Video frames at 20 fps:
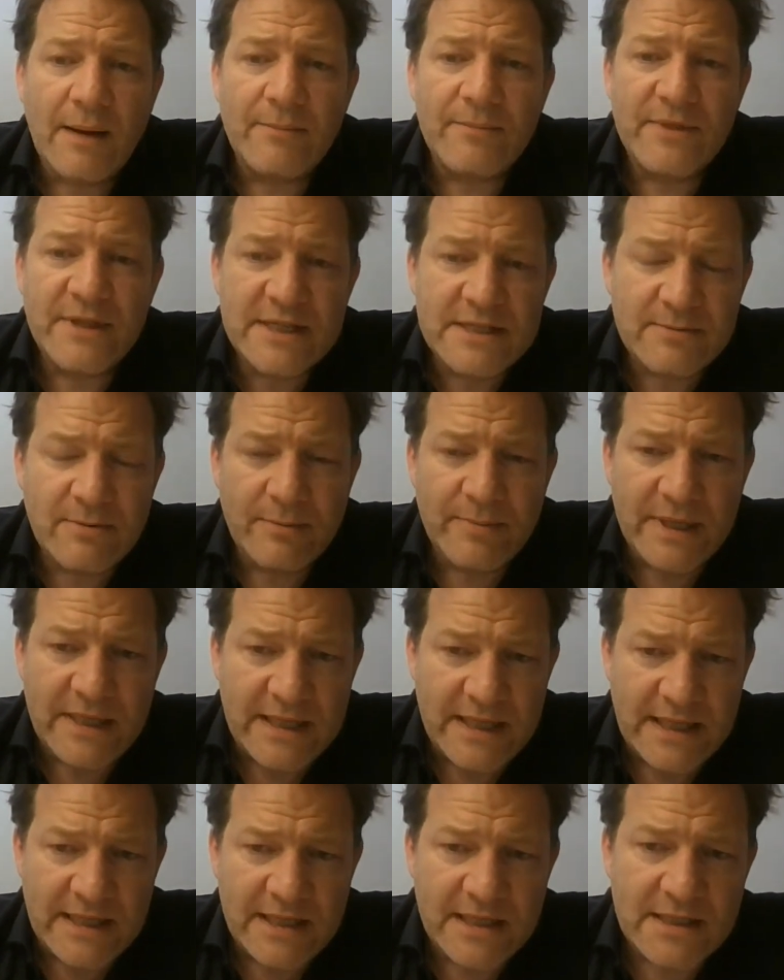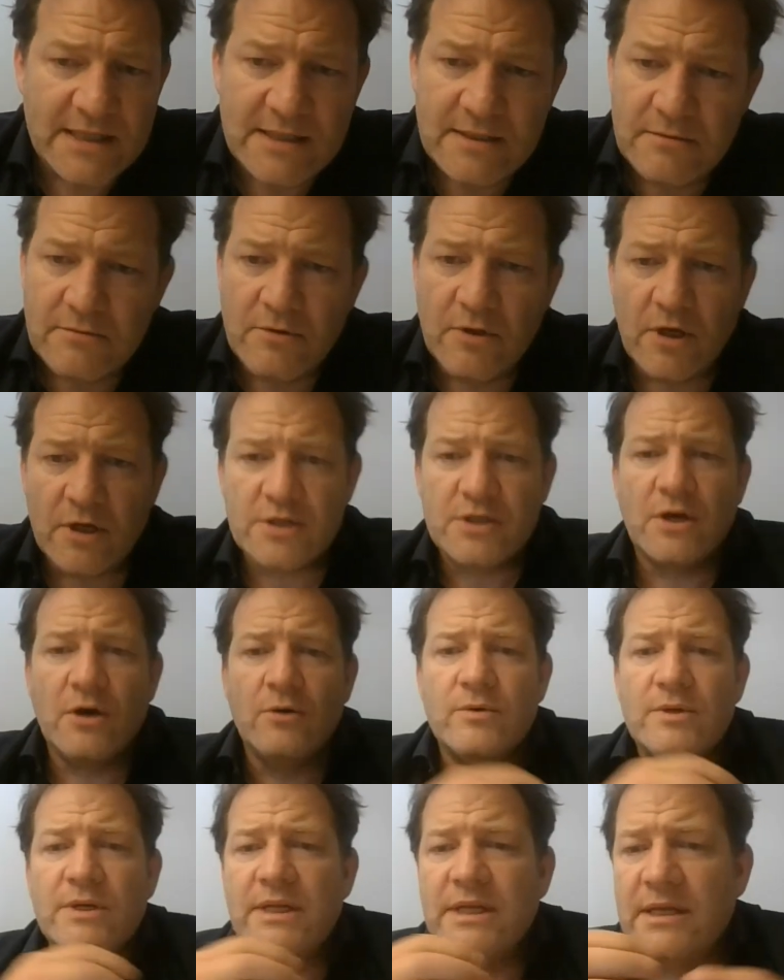This will be needed not
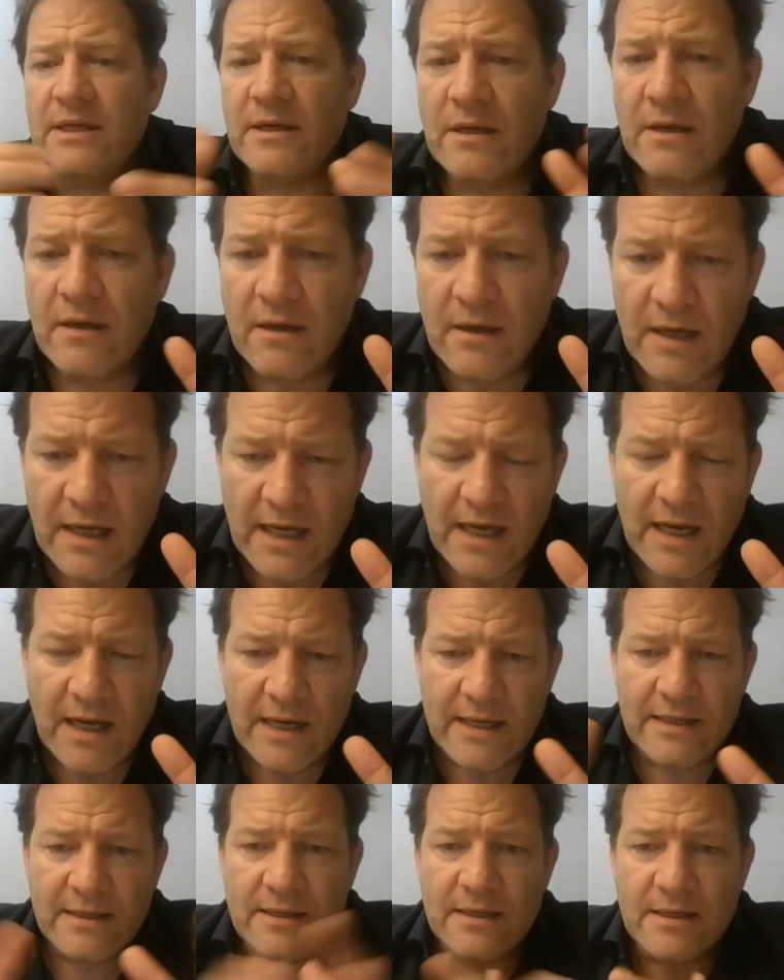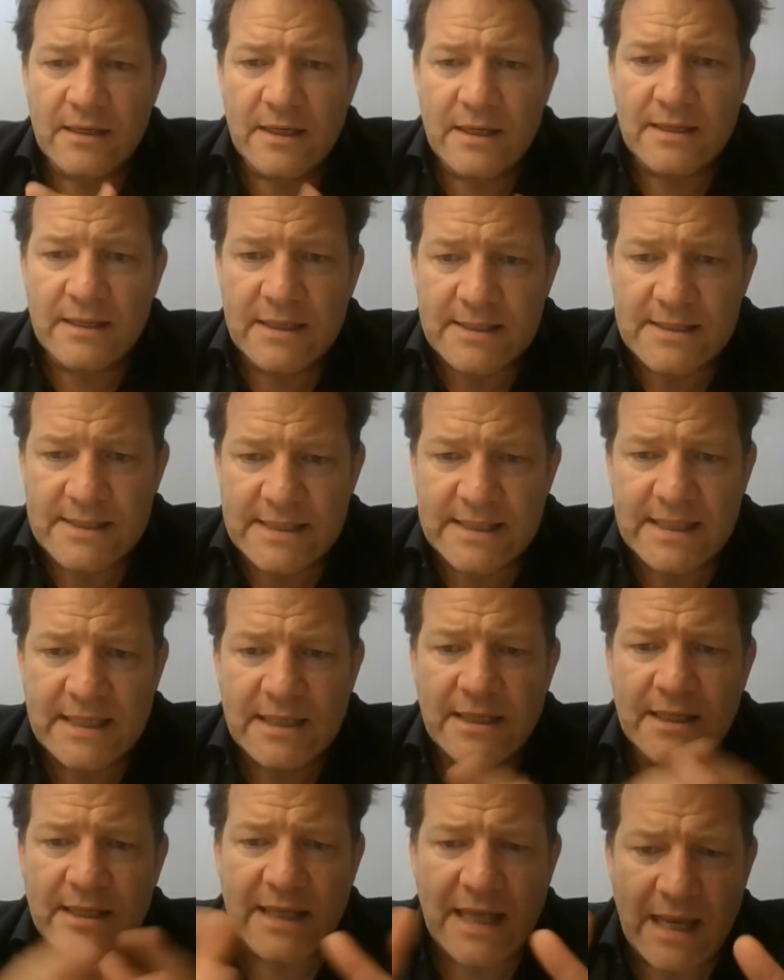only in the
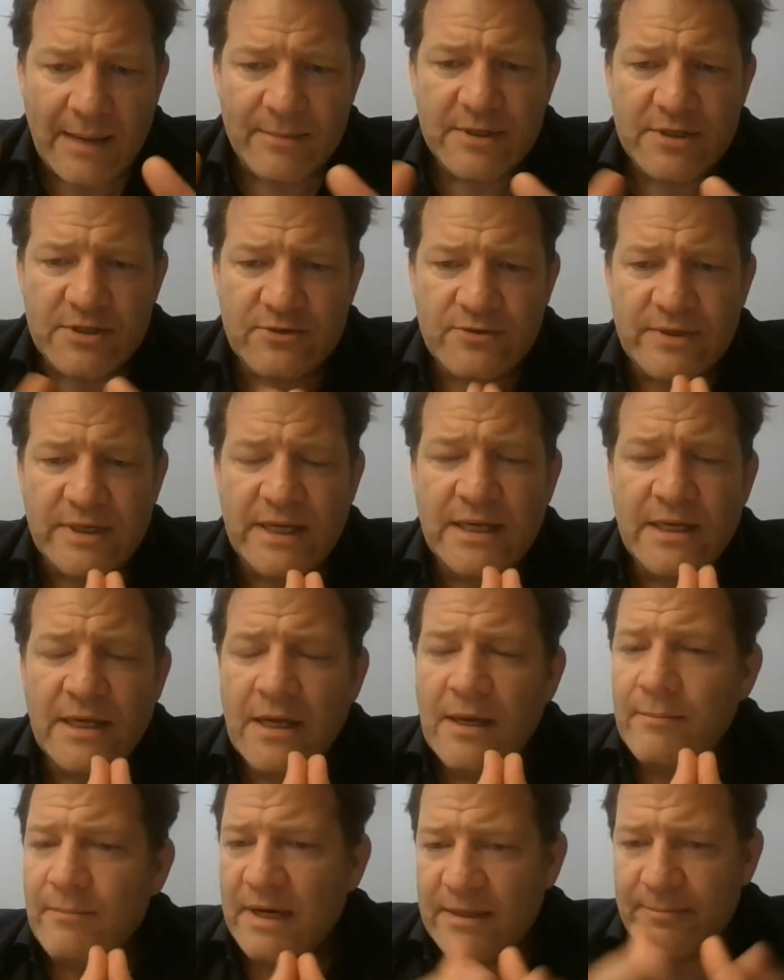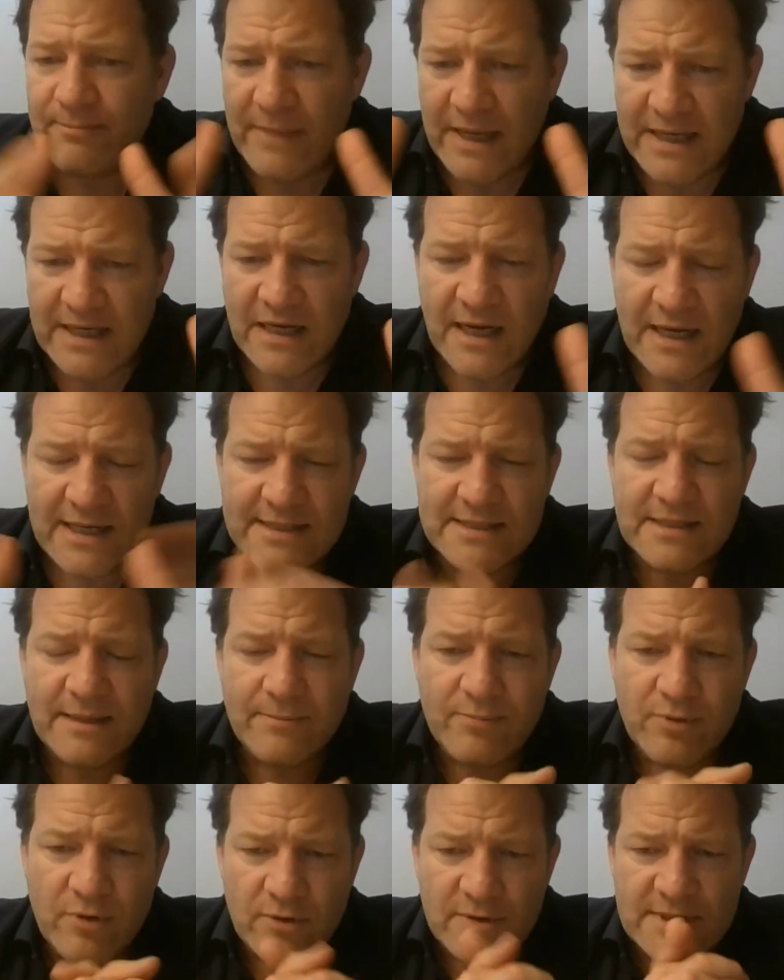steel chemistry, but many other
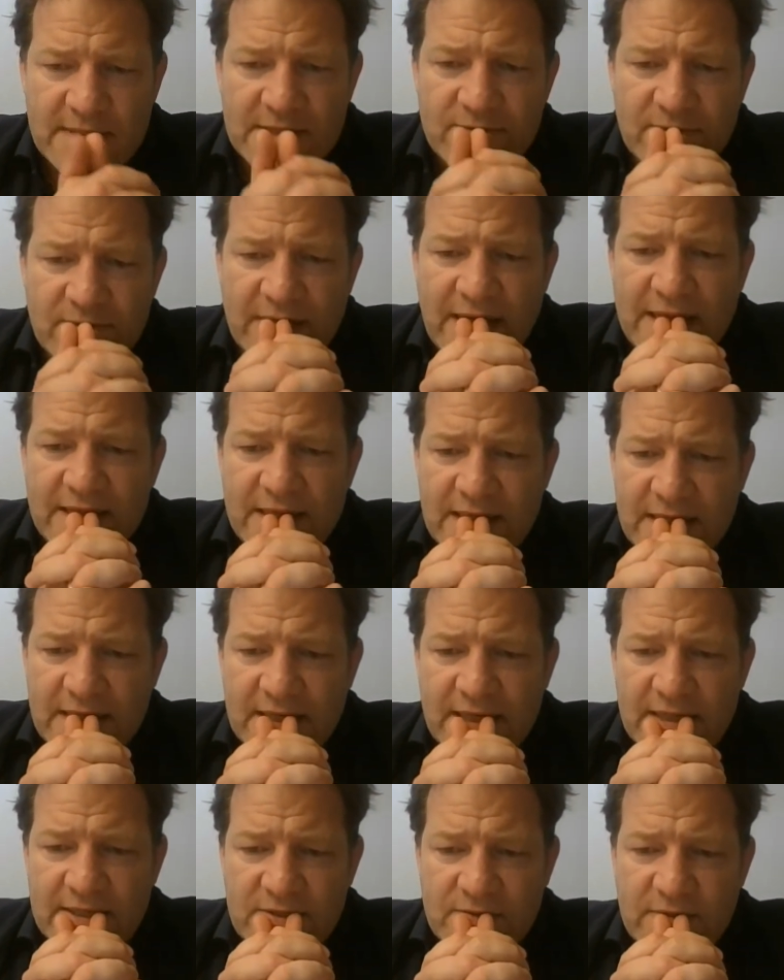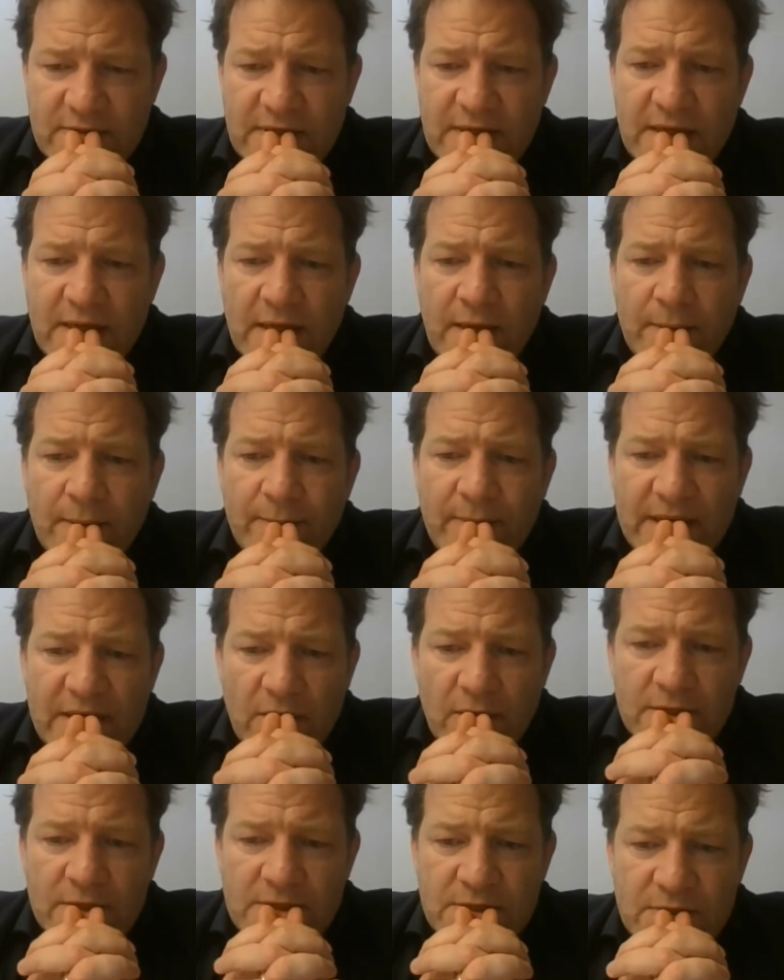process-related industry, but
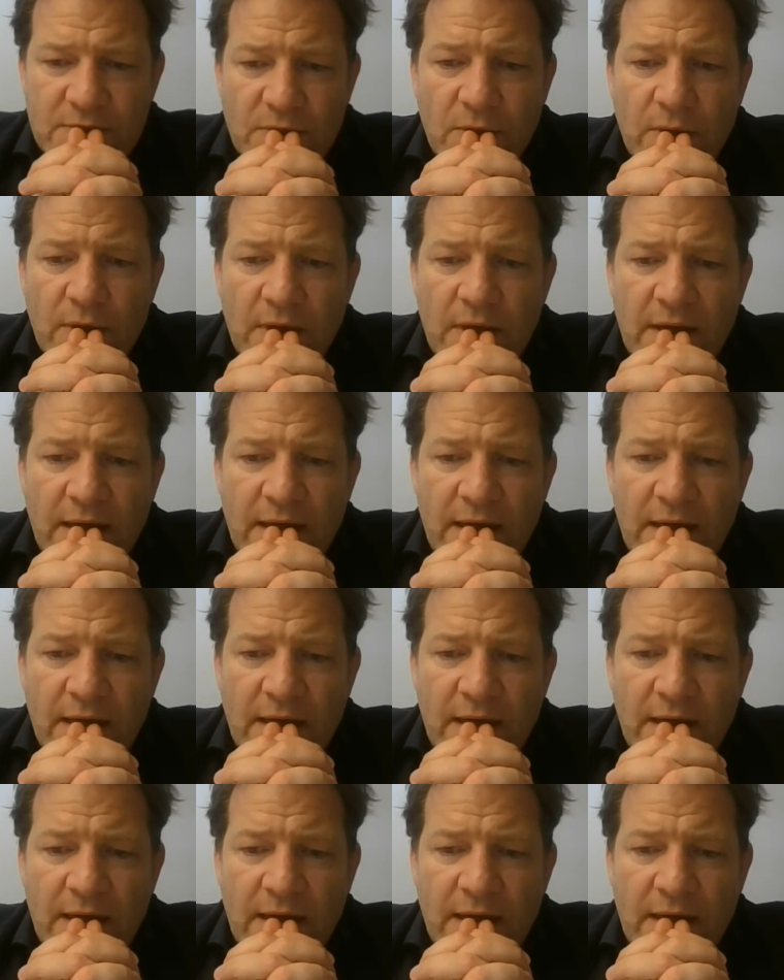also